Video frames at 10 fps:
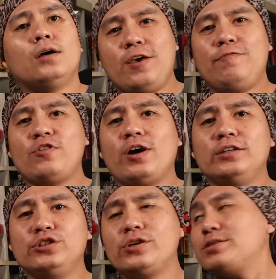If you're
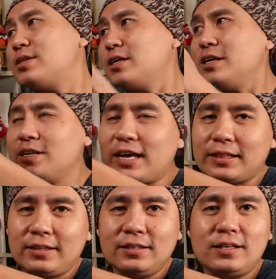interested in
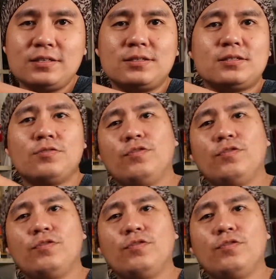getting this